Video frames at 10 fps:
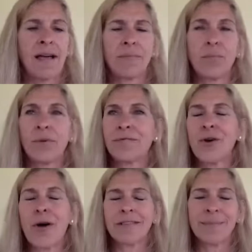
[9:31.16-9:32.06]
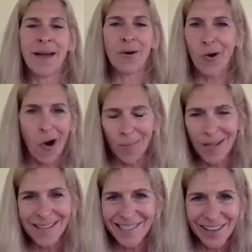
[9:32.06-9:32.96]
we've talked about our
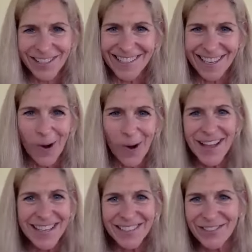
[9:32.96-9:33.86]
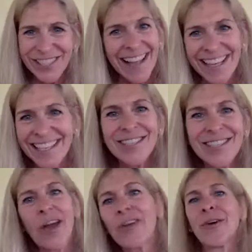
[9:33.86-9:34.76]
caramelized onions and caramelized
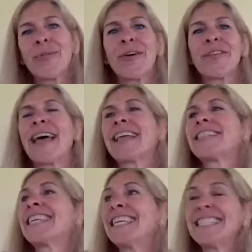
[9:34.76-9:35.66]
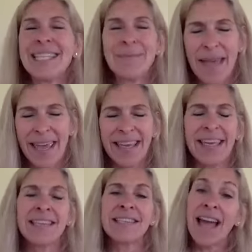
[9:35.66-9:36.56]
shallots. That's
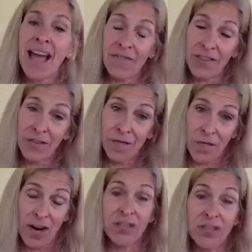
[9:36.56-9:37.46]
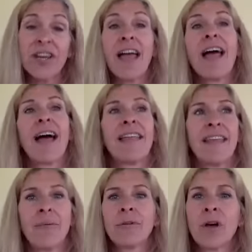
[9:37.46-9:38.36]
easy to make, easy to have in the
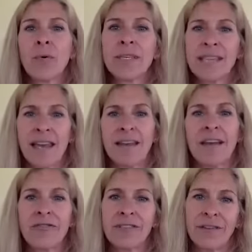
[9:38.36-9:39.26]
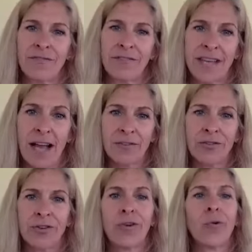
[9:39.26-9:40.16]
fridge, and that will always add another
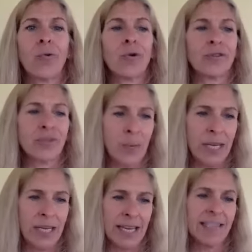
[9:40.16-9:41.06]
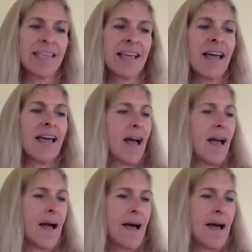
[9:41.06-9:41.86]
different texture or sweetness.